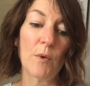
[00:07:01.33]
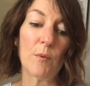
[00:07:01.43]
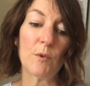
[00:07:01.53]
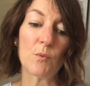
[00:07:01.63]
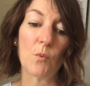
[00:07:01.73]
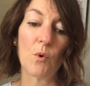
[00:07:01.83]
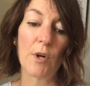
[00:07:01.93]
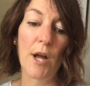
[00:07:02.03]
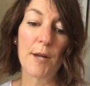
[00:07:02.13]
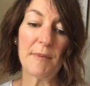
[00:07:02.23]
we would
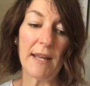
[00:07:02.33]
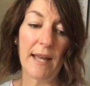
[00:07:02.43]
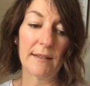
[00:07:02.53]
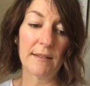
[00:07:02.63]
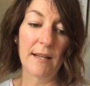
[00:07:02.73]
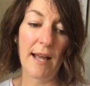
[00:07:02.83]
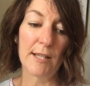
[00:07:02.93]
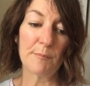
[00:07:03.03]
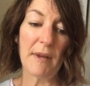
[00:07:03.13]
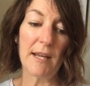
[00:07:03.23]
walk home again
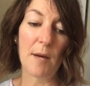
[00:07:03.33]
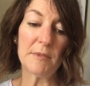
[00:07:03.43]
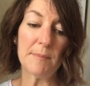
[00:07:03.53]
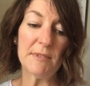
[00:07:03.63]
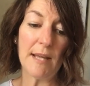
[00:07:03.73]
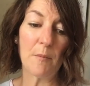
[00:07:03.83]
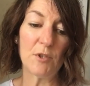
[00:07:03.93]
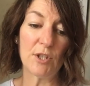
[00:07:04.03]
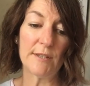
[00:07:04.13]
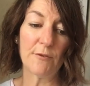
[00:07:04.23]
and make up some
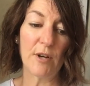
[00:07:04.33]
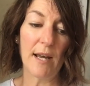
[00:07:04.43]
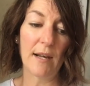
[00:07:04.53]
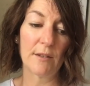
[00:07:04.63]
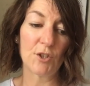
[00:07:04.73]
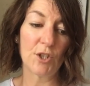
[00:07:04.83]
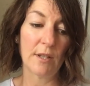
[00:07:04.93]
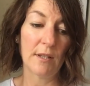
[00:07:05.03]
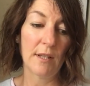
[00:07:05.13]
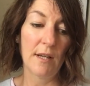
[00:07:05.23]
sandwiches for our lunch.
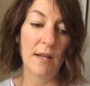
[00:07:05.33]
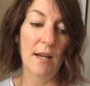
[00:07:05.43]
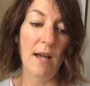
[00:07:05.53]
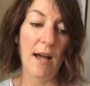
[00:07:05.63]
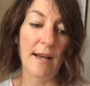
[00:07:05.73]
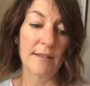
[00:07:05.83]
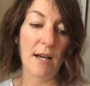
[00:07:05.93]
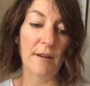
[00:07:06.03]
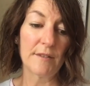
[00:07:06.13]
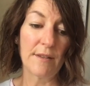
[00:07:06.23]
And
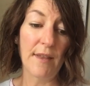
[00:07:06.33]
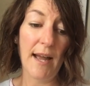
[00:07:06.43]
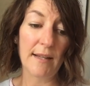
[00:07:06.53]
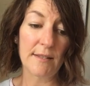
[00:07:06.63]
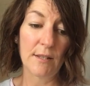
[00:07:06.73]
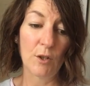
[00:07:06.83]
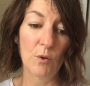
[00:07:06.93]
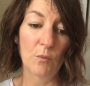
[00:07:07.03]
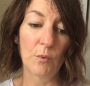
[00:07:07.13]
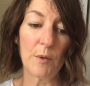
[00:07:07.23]
after that,
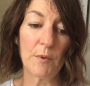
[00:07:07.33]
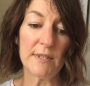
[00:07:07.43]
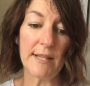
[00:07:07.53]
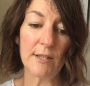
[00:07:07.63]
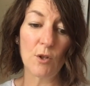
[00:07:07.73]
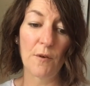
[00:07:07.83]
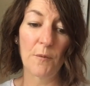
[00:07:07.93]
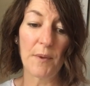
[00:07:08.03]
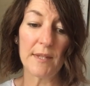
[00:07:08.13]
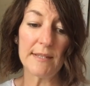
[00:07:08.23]
we would set
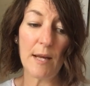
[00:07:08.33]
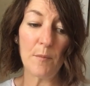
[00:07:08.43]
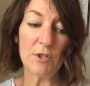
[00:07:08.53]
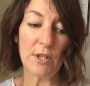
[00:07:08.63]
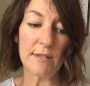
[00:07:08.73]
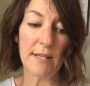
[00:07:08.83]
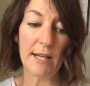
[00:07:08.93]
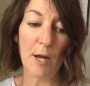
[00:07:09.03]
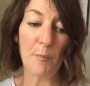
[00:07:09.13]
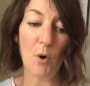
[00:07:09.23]
off with the sandwiches
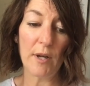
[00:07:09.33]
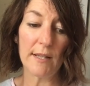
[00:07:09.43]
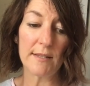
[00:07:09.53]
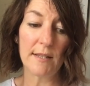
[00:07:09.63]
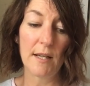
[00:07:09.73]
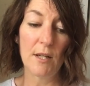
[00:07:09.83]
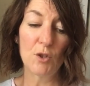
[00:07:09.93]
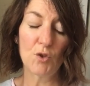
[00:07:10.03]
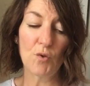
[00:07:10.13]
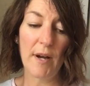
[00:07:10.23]
in our pockets,
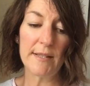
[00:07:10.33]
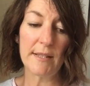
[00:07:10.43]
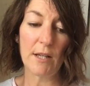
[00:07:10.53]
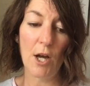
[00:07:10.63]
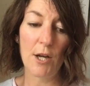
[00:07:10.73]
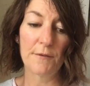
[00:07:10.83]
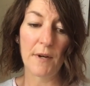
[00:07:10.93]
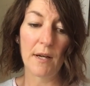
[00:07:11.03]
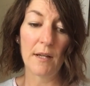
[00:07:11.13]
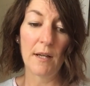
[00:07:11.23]
striding
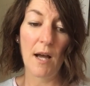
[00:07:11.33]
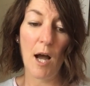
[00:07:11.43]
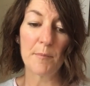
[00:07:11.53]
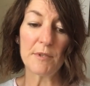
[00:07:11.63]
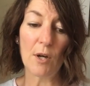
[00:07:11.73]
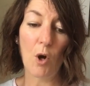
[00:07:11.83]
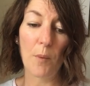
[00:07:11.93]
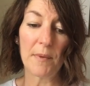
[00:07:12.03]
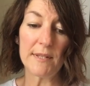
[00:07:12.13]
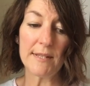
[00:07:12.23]
over up to
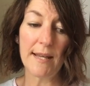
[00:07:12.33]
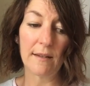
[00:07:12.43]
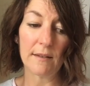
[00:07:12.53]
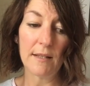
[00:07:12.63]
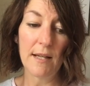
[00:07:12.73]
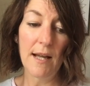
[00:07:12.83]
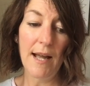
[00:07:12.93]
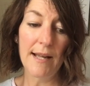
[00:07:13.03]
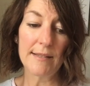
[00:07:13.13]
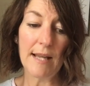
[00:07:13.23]
Cobbler's Hill
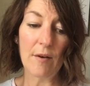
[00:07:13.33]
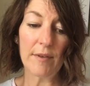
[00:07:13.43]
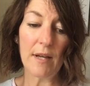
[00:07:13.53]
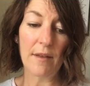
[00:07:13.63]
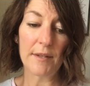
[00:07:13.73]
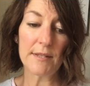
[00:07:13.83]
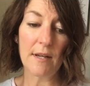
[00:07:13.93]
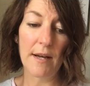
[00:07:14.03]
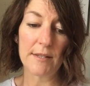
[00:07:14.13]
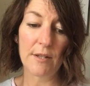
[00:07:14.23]
and down the other
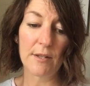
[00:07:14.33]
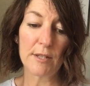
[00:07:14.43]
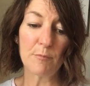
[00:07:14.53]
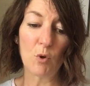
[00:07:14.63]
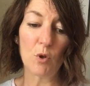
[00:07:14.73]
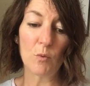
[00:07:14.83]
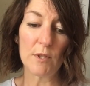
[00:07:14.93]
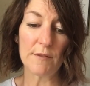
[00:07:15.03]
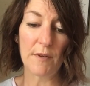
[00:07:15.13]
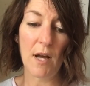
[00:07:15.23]
side to the small
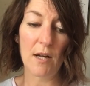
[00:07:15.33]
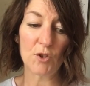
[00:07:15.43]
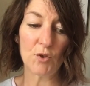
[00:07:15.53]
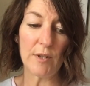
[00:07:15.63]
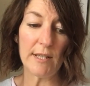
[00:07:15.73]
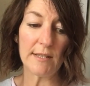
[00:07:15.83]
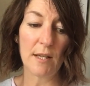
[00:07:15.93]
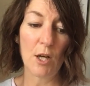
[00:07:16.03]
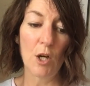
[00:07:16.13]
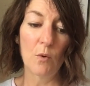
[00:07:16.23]
wood of larch trees
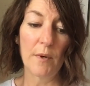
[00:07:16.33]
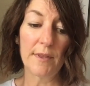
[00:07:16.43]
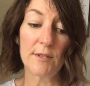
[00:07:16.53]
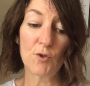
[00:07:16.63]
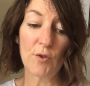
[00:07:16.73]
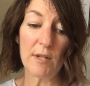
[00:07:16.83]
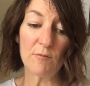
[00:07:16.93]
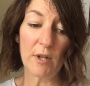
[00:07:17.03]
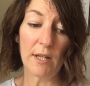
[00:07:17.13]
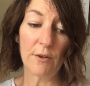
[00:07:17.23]
with the
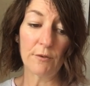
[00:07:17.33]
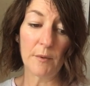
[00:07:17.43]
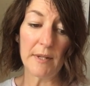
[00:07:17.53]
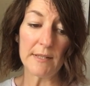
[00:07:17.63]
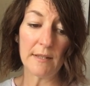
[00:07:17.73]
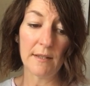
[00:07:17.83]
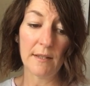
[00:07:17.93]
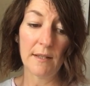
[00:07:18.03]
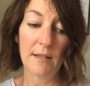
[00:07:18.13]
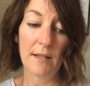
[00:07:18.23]
stream running through it.
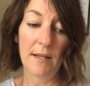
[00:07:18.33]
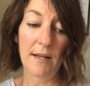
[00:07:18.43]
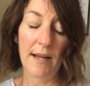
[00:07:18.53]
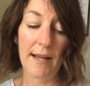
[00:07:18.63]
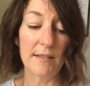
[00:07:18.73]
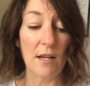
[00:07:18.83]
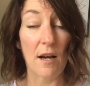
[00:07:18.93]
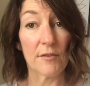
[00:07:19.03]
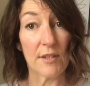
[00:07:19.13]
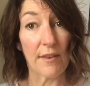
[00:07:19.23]
And
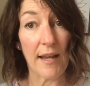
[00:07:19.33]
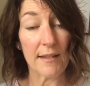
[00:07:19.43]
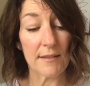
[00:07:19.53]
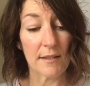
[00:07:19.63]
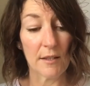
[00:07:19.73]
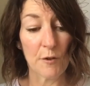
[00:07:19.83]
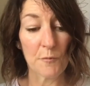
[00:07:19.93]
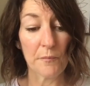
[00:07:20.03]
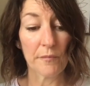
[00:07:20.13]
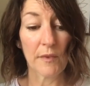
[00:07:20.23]
after that,
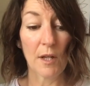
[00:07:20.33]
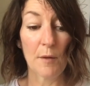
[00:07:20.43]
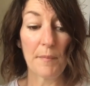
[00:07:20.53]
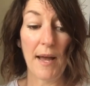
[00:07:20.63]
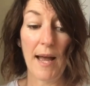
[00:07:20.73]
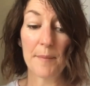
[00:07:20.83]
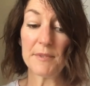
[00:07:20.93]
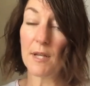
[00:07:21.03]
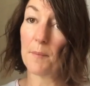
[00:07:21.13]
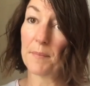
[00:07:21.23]
perhaps
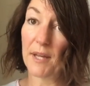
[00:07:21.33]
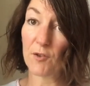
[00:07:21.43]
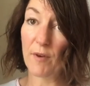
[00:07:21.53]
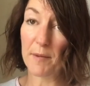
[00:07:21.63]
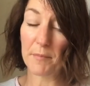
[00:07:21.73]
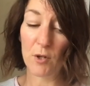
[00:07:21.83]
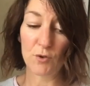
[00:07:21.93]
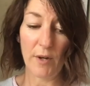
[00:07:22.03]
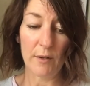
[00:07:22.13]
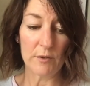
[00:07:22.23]
a big rainbow
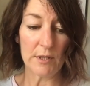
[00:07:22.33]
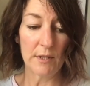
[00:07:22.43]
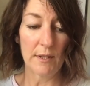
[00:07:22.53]
trout.